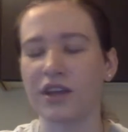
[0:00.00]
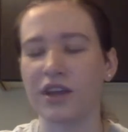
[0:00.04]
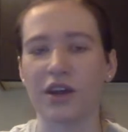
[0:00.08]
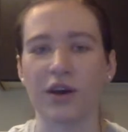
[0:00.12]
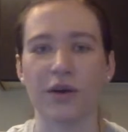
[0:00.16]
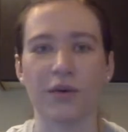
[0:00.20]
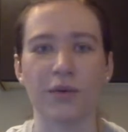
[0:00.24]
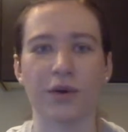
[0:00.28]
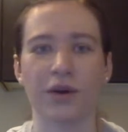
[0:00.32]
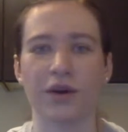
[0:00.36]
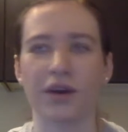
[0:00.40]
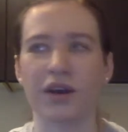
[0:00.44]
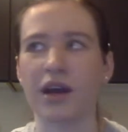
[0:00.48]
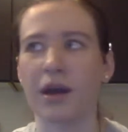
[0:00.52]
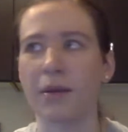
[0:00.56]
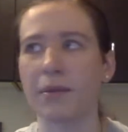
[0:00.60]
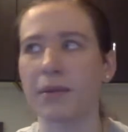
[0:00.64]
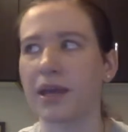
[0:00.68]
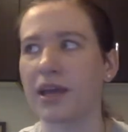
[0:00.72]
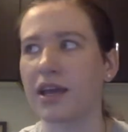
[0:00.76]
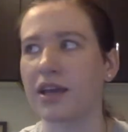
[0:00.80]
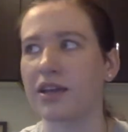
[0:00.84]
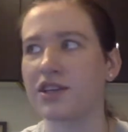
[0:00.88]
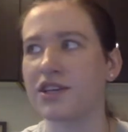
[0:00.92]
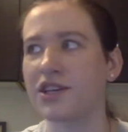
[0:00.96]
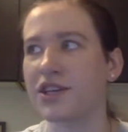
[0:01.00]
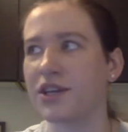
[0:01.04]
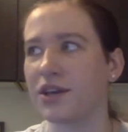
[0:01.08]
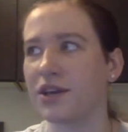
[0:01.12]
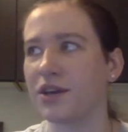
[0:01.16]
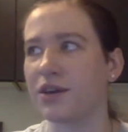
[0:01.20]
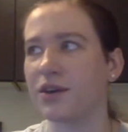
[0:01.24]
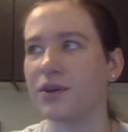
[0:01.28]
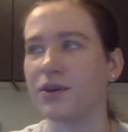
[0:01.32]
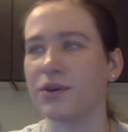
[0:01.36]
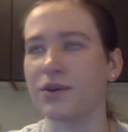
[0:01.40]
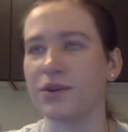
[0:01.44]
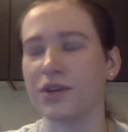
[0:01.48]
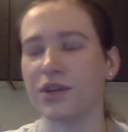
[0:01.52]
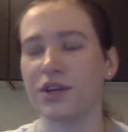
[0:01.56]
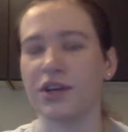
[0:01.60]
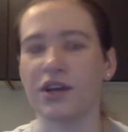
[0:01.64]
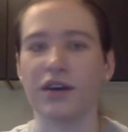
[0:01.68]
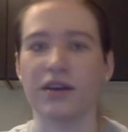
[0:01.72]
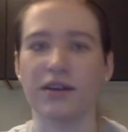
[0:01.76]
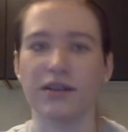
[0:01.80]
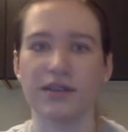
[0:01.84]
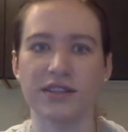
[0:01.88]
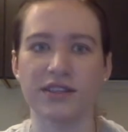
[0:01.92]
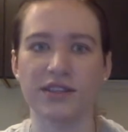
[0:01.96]
We're coming into,
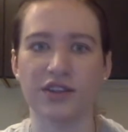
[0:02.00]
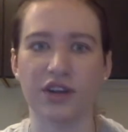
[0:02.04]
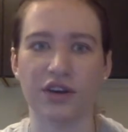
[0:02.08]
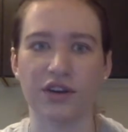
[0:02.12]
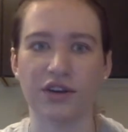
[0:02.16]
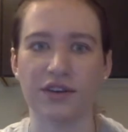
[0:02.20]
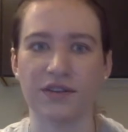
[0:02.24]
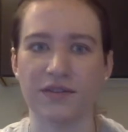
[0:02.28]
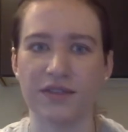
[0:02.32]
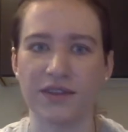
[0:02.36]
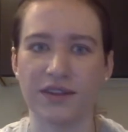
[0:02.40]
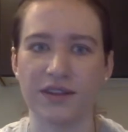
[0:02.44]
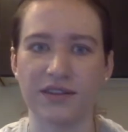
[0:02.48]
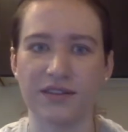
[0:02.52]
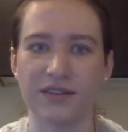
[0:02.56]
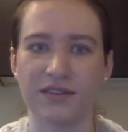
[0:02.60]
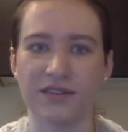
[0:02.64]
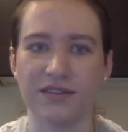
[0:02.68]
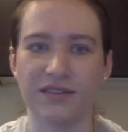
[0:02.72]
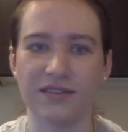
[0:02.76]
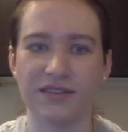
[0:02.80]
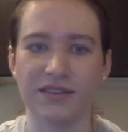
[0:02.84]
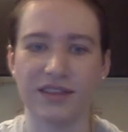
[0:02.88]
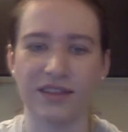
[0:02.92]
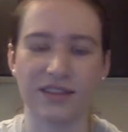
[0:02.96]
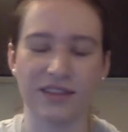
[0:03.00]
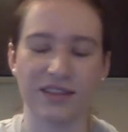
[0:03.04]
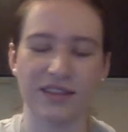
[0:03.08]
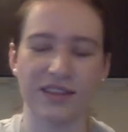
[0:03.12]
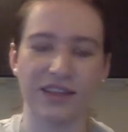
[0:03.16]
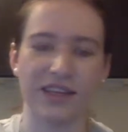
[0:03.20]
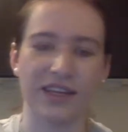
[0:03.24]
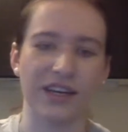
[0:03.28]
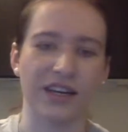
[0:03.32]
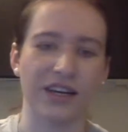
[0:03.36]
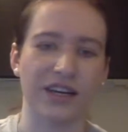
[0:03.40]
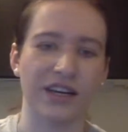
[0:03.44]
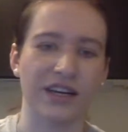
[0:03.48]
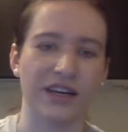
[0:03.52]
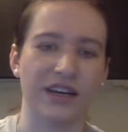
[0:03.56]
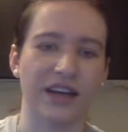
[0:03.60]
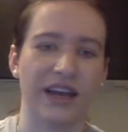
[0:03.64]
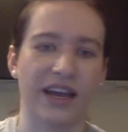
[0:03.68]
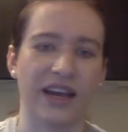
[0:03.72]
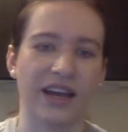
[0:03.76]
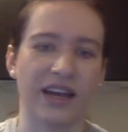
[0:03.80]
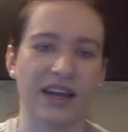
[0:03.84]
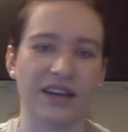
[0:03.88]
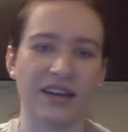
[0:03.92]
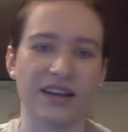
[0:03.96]
the start of the year,
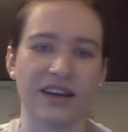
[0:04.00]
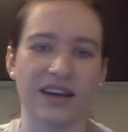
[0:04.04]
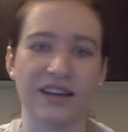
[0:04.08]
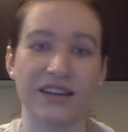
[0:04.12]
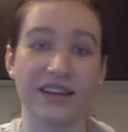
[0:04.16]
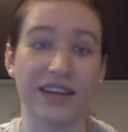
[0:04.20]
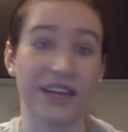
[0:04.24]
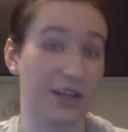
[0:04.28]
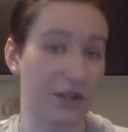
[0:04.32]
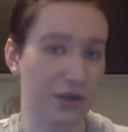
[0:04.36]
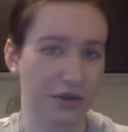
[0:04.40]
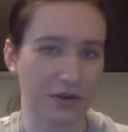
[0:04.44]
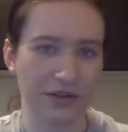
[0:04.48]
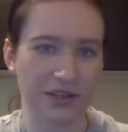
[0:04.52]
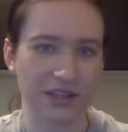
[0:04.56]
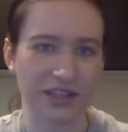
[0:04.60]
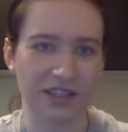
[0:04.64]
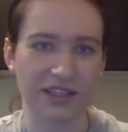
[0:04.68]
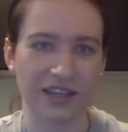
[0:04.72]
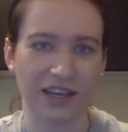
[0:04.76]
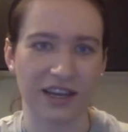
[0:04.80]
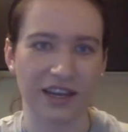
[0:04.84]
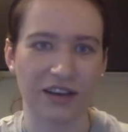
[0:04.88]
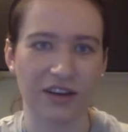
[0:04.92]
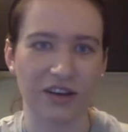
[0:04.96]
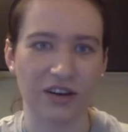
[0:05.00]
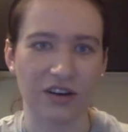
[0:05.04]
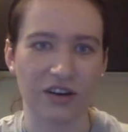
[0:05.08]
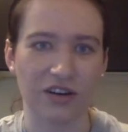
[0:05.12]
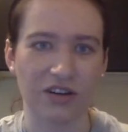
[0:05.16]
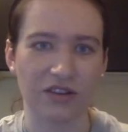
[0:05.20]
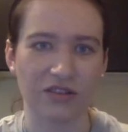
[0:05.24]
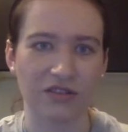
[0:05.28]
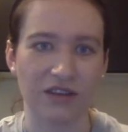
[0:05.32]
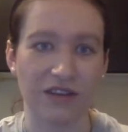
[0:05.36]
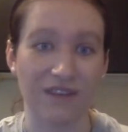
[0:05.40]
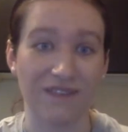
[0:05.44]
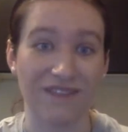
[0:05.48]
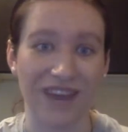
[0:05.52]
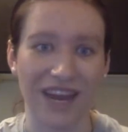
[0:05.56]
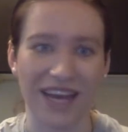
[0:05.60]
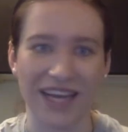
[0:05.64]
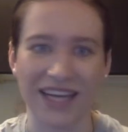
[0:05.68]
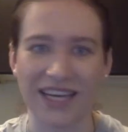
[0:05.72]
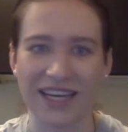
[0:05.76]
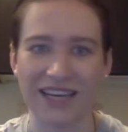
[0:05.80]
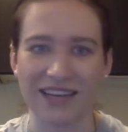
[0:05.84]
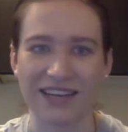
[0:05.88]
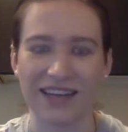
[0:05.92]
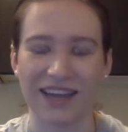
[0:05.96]
and they do this thing called
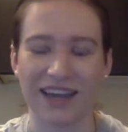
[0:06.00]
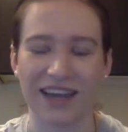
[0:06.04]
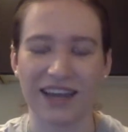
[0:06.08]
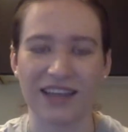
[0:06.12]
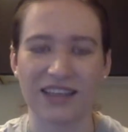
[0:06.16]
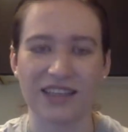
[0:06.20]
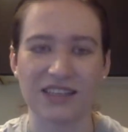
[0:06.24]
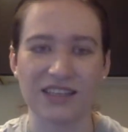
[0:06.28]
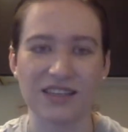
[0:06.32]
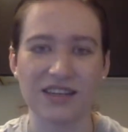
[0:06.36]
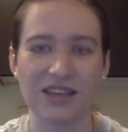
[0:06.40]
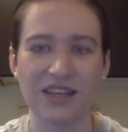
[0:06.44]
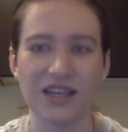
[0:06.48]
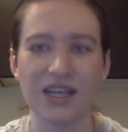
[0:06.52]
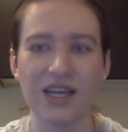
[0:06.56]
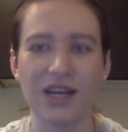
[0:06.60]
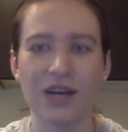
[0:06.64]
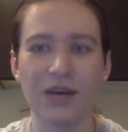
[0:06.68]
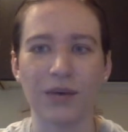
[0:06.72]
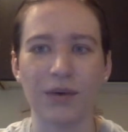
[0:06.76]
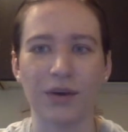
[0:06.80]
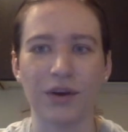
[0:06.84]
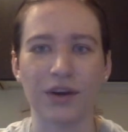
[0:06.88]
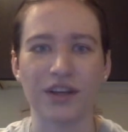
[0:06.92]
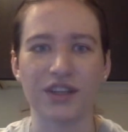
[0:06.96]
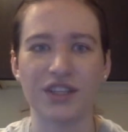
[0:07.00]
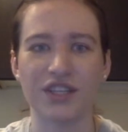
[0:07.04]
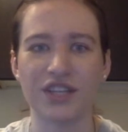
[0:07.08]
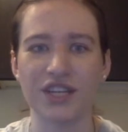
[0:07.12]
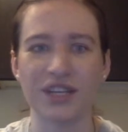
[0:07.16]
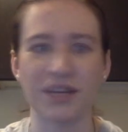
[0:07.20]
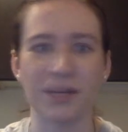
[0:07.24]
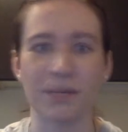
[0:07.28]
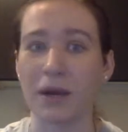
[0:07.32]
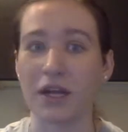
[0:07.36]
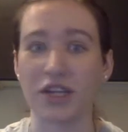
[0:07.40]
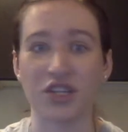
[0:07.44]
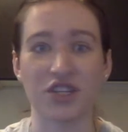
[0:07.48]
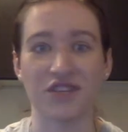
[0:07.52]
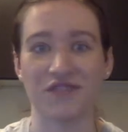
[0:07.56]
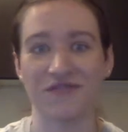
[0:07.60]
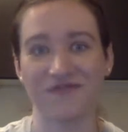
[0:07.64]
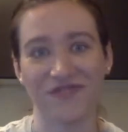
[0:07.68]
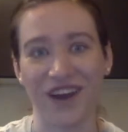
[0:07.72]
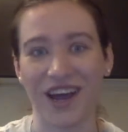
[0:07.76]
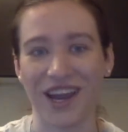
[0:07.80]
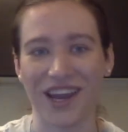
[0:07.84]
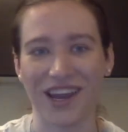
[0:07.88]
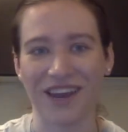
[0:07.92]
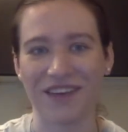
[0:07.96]
Viking Days, where it's just a bunch of
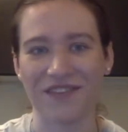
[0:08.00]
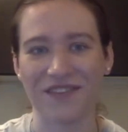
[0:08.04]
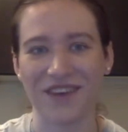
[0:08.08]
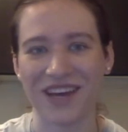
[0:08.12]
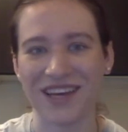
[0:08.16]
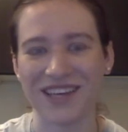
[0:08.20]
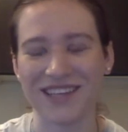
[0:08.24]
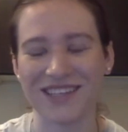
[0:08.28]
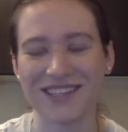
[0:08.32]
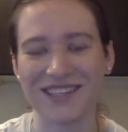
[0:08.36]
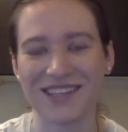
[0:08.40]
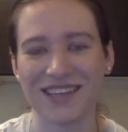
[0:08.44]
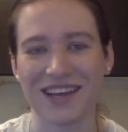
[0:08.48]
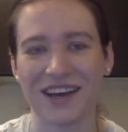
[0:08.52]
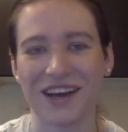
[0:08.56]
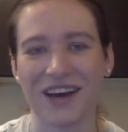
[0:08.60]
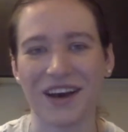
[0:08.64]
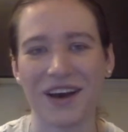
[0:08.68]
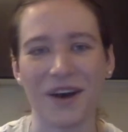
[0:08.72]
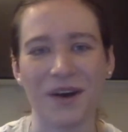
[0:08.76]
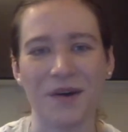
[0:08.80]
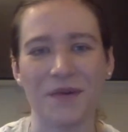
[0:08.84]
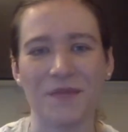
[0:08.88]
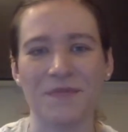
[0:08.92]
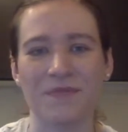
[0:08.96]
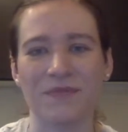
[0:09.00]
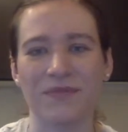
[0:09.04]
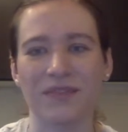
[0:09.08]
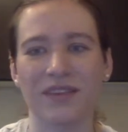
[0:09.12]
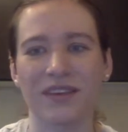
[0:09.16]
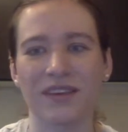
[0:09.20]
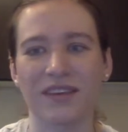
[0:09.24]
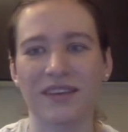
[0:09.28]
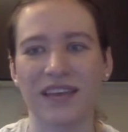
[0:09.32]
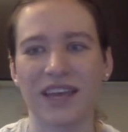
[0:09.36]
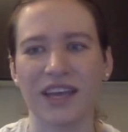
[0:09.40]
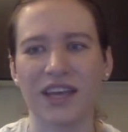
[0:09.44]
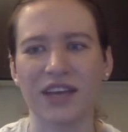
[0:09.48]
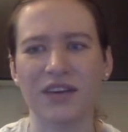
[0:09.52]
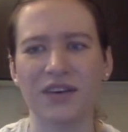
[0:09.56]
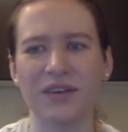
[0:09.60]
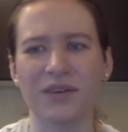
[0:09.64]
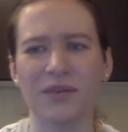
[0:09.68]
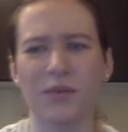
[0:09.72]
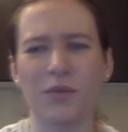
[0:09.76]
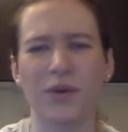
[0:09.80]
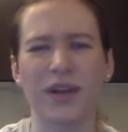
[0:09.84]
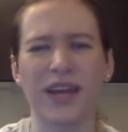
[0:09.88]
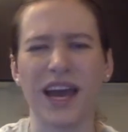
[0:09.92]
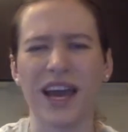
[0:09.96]
fun events.
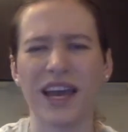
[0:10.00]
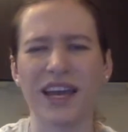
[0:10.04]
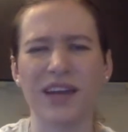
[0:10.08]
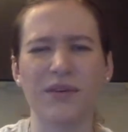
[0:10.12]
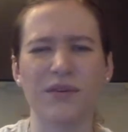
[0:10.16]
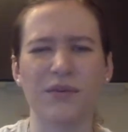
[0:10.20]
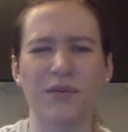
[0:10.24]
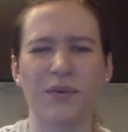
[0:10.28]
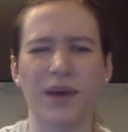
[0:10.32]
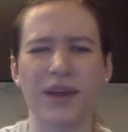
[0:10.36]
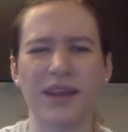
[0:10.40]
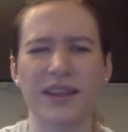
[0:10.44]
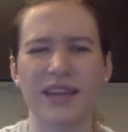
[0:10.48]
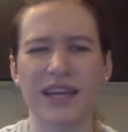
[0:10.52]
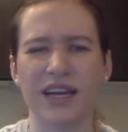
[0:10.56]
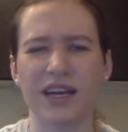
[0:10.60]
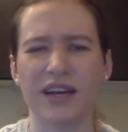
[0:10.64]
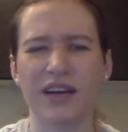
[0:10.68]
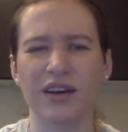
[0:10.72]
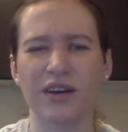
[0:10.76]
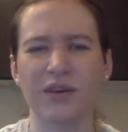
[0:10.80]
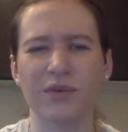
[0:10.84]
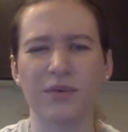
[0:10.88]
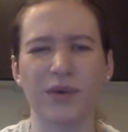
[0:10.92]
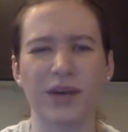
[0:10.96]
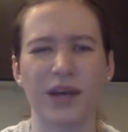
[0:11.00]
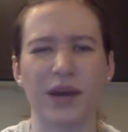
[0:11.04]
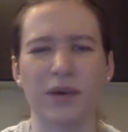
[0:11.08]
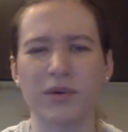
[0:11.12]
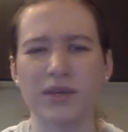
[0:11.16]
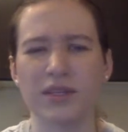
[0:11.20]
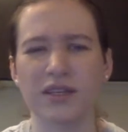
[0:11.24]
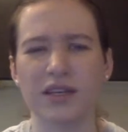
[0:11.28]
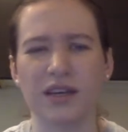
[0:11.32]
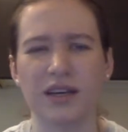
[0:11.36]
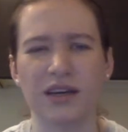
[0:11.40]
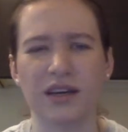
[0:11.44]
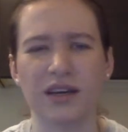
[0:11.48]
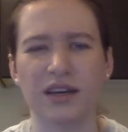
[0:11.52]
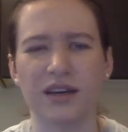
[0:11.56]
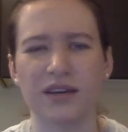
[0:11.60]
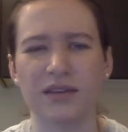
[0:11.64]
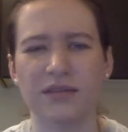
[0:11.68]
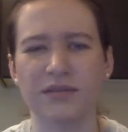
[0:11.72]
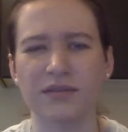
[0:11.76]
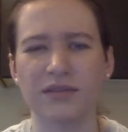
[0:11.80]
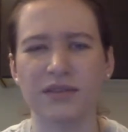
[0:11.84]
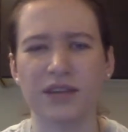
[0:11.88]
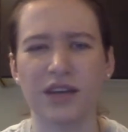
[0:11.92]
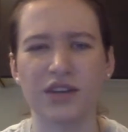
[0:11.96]
When I went there, when I was a
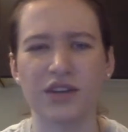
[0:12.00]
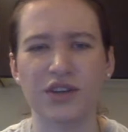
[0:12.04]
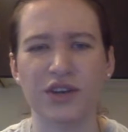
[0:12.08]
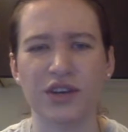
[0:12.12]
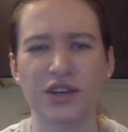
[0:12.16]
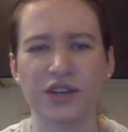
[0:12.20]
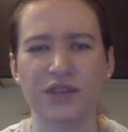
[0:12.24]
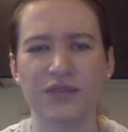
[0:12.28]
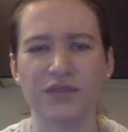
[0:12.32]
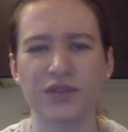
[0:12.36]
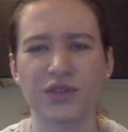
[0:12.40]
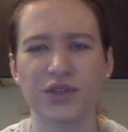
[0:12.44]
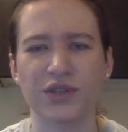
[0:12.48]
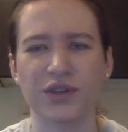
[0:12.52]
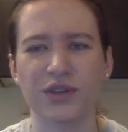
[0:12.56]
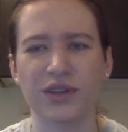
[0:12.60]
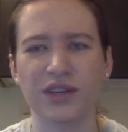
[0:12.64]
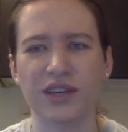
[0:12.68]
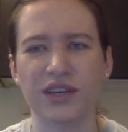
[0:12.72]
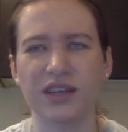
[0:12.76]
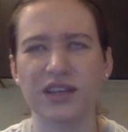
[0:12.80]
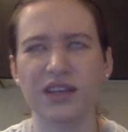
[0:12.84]
transfer student,